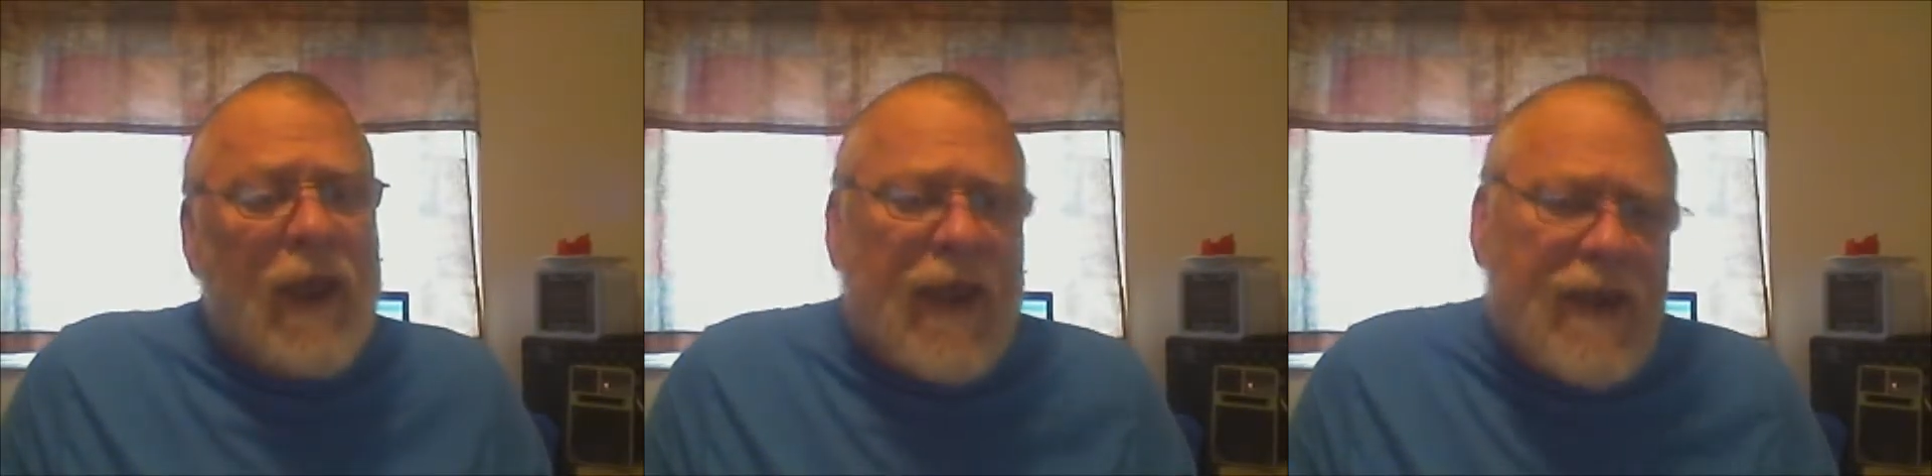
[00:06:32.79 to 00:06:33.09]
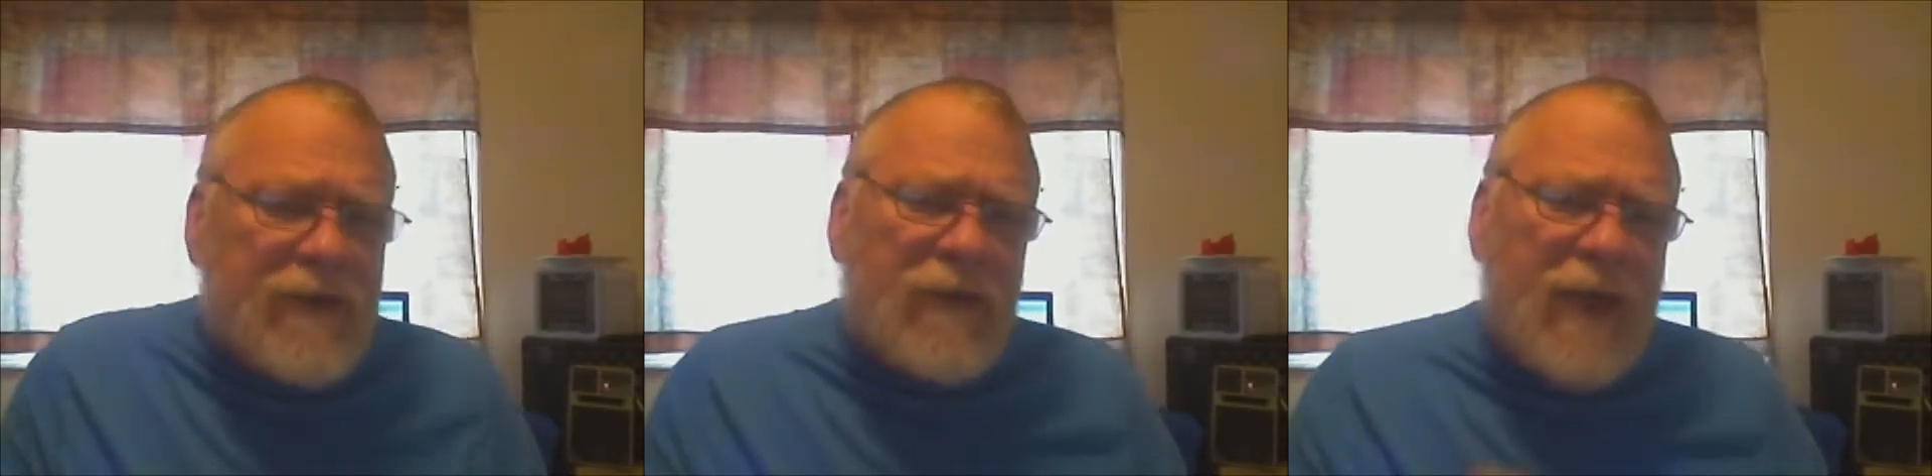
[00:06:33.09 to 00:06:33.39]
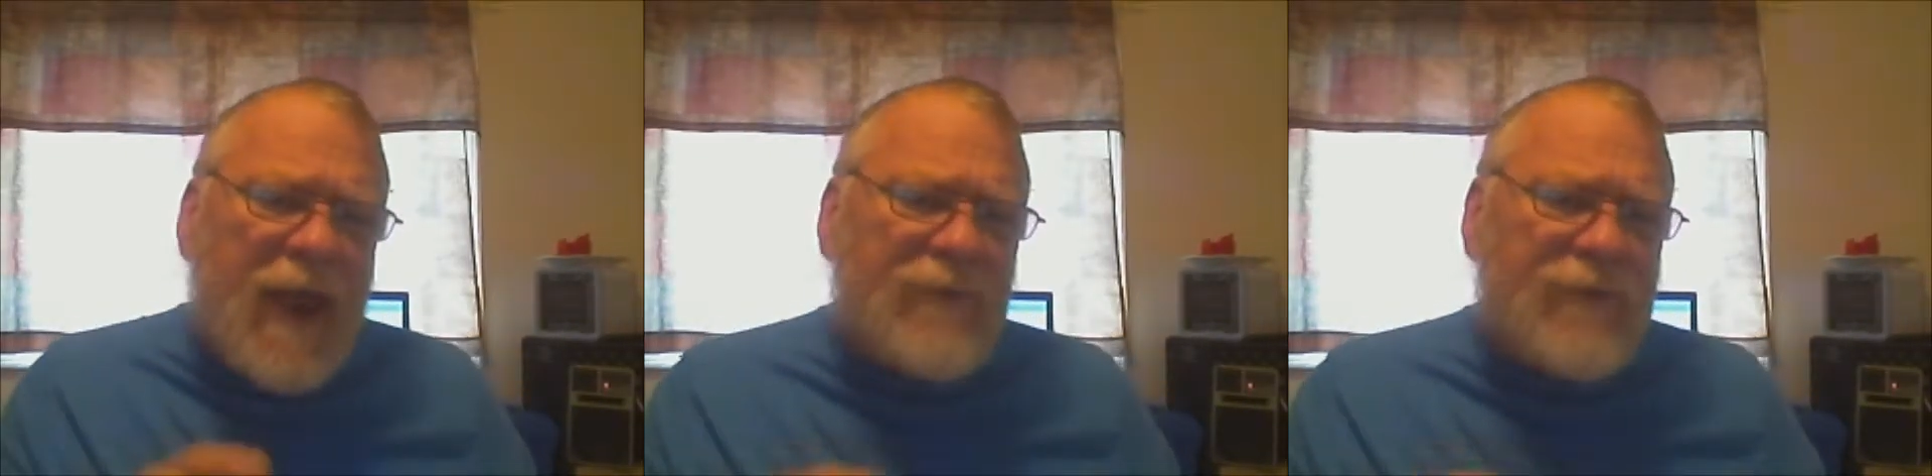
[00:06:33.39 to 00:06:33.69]
He's going to
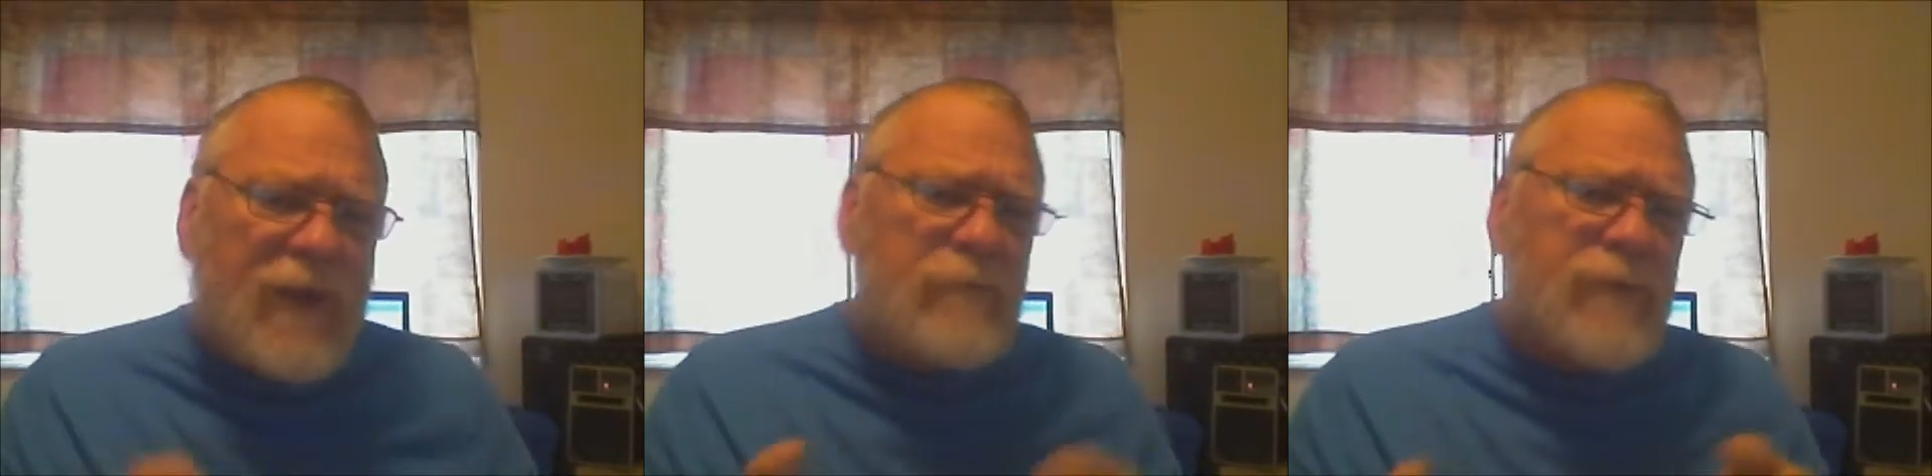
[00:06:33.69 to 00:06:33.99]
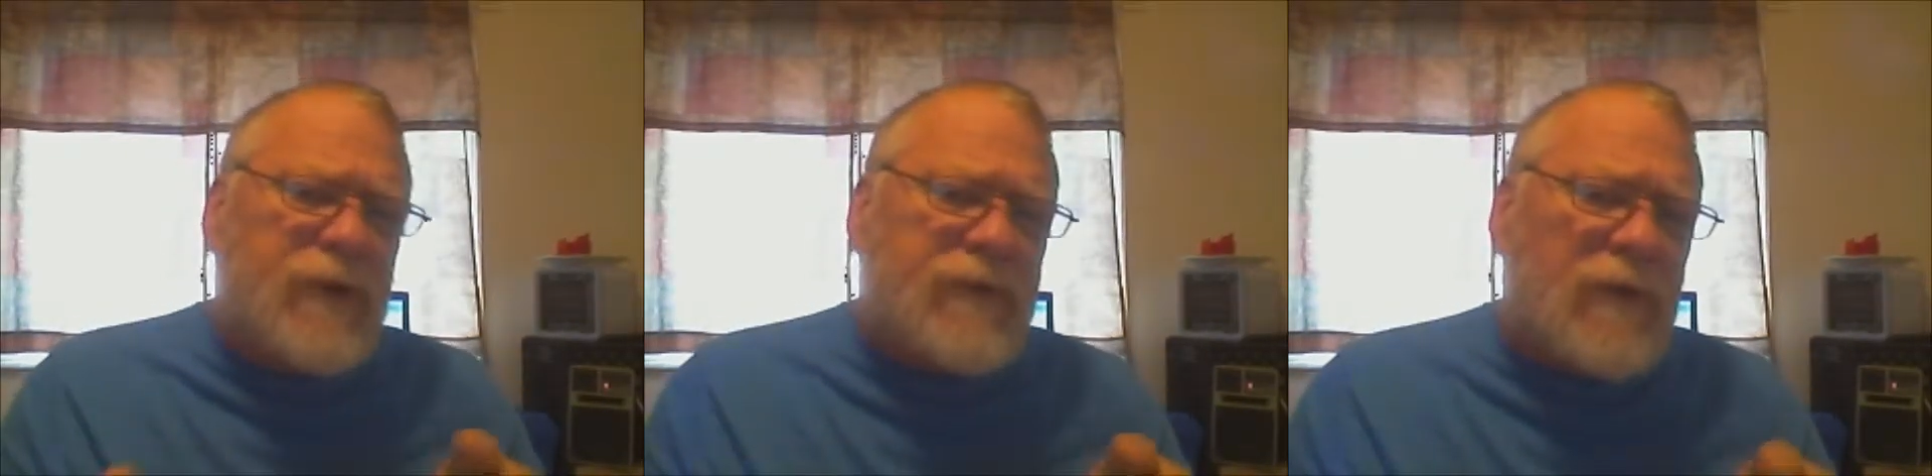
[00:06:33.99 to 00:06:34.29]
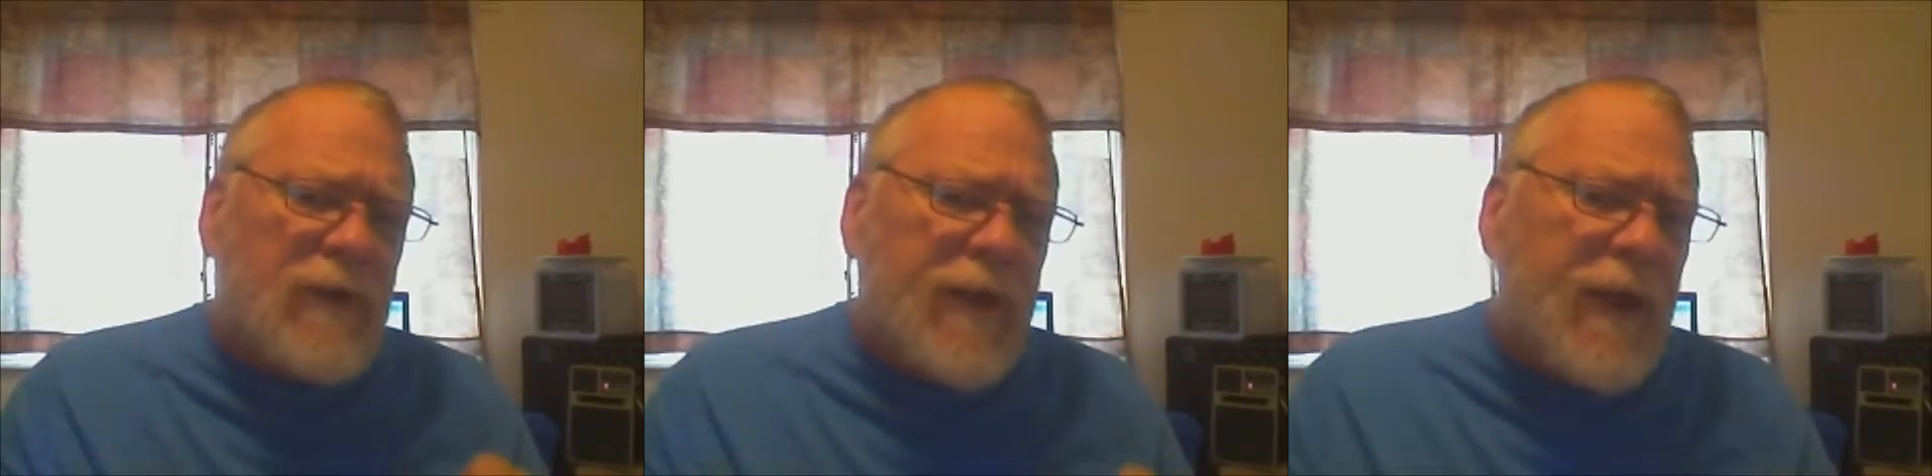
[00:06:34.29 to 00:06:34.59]
have something just a
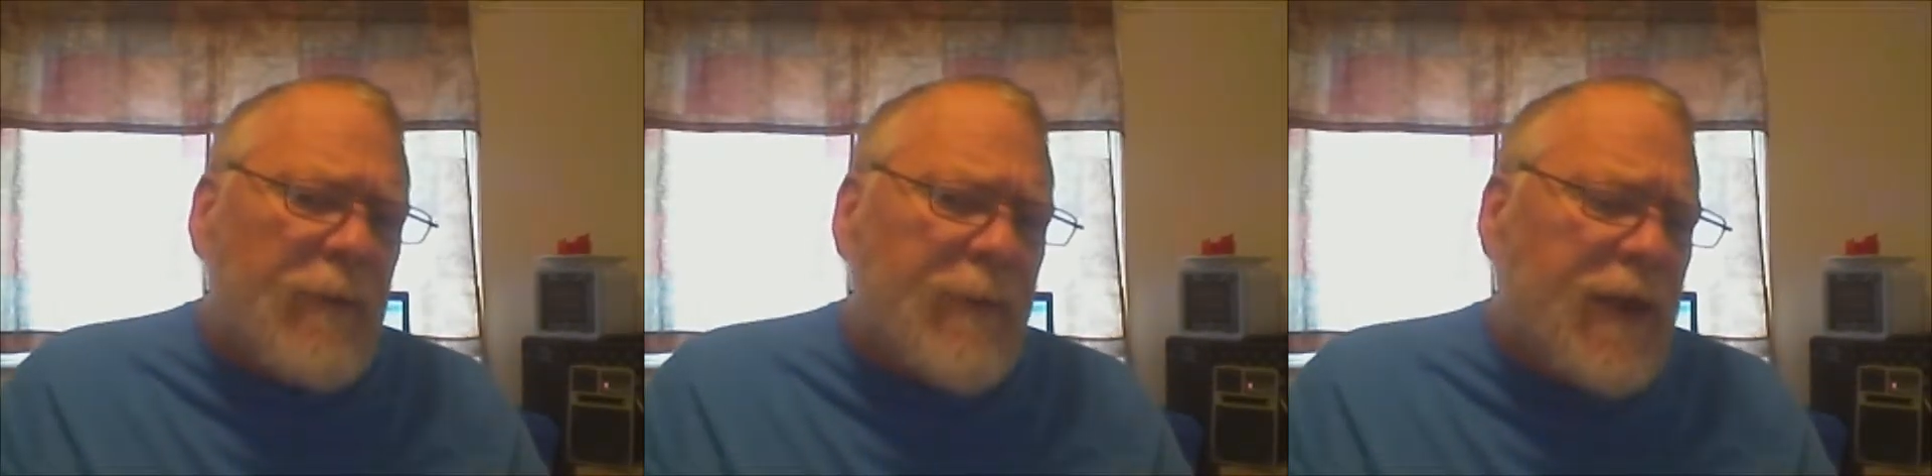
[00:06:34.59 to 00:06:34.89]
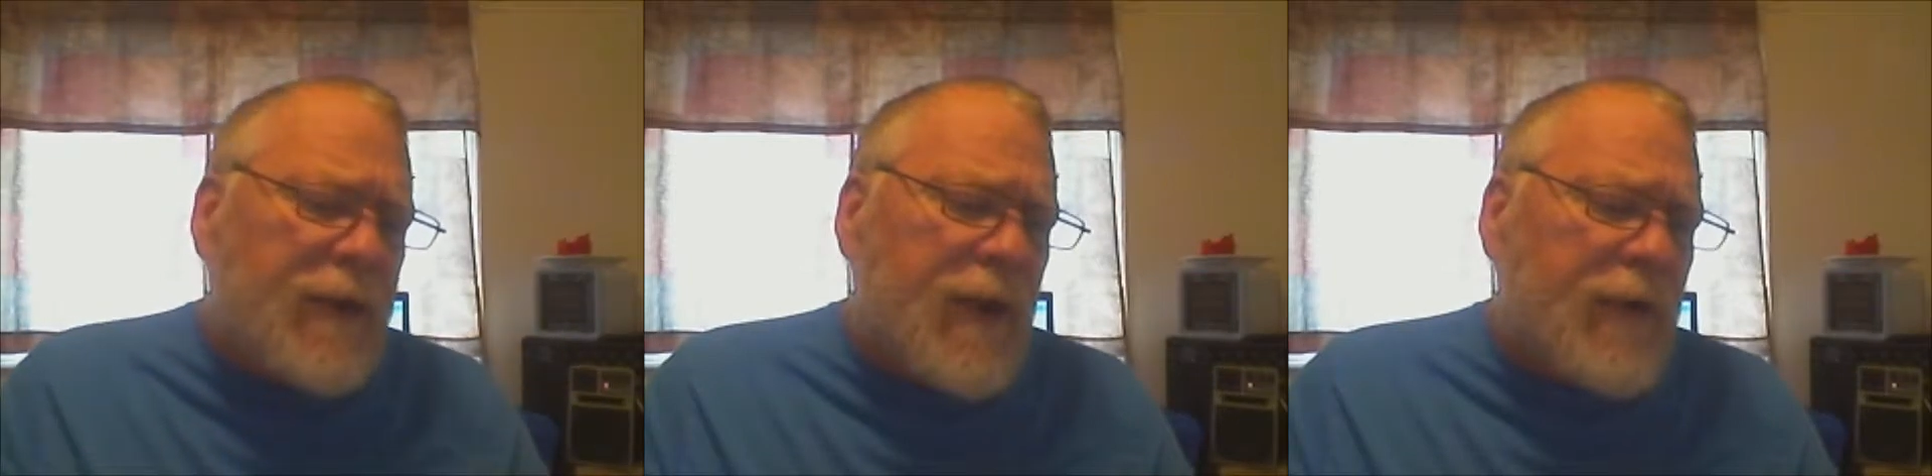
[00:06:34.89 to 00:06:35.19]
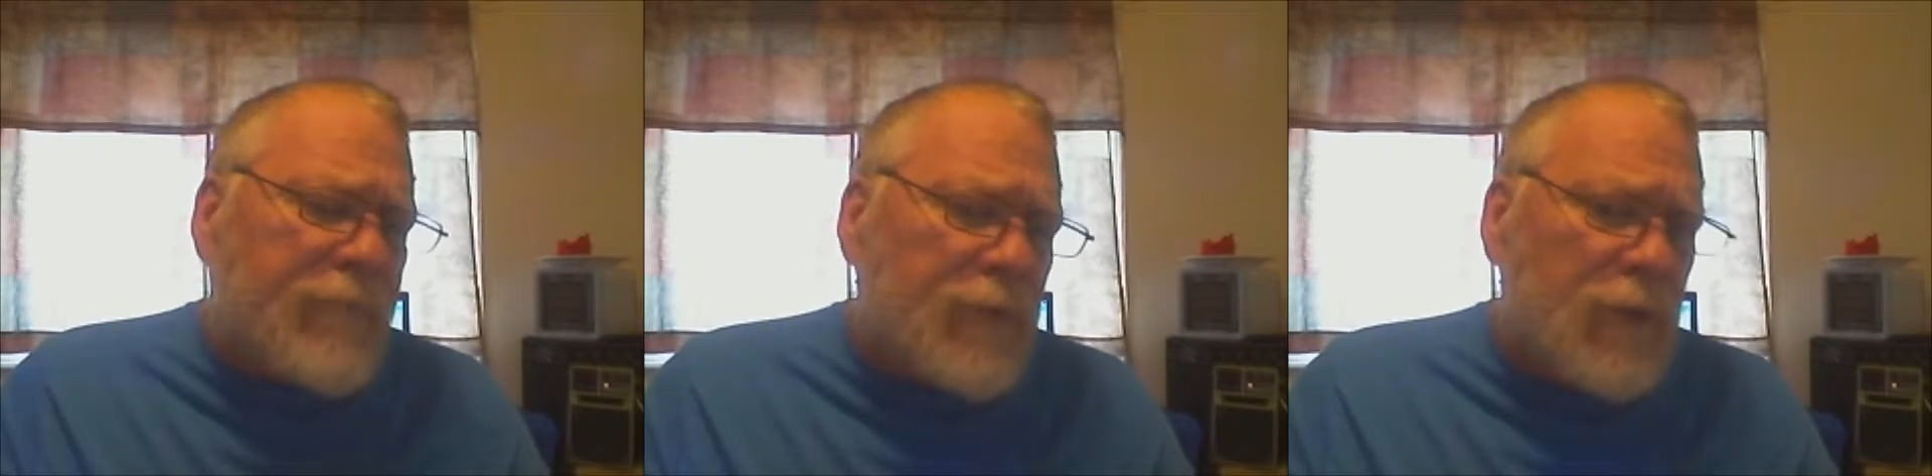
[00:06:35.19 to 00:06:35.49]
little bit
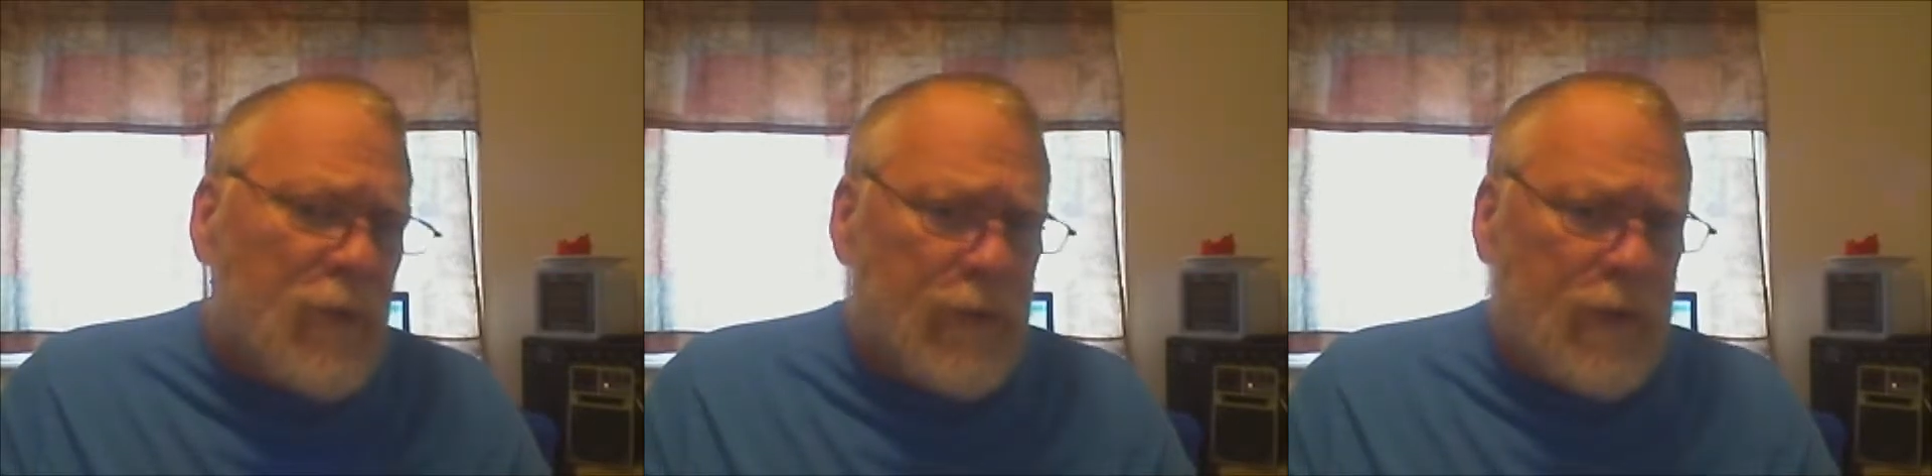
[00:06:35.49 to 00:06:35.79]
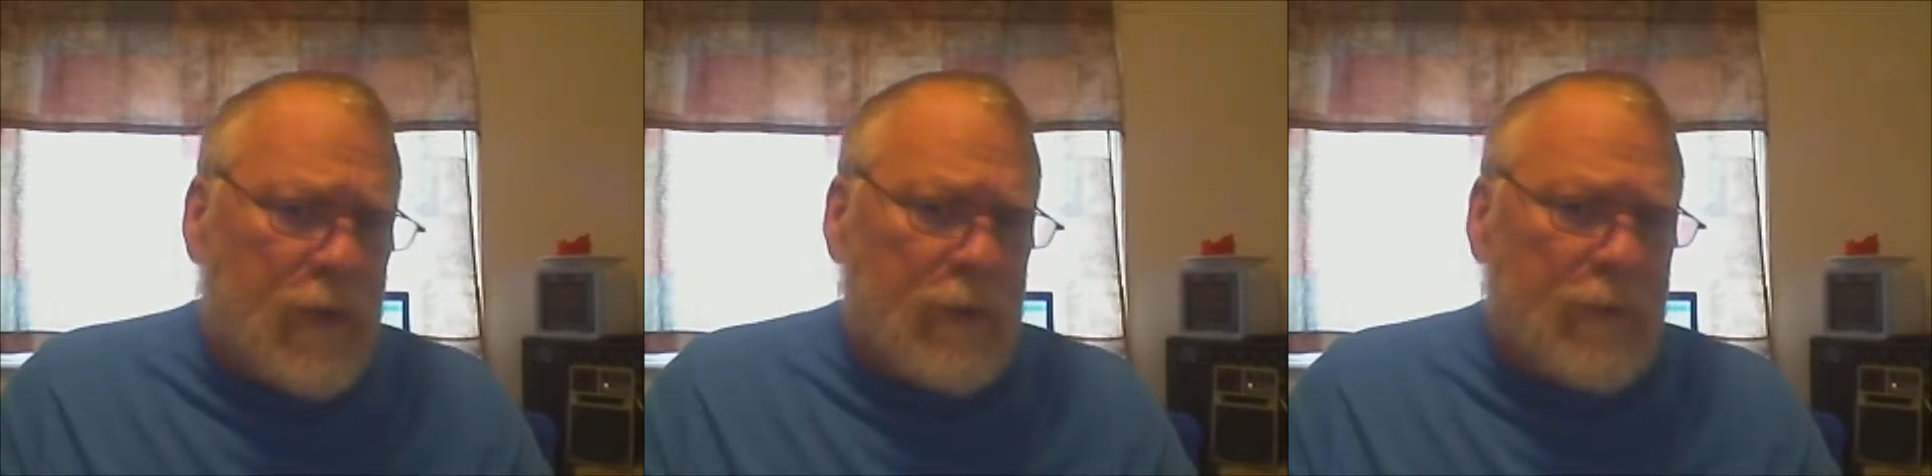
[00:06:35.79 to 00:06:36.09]
different going on.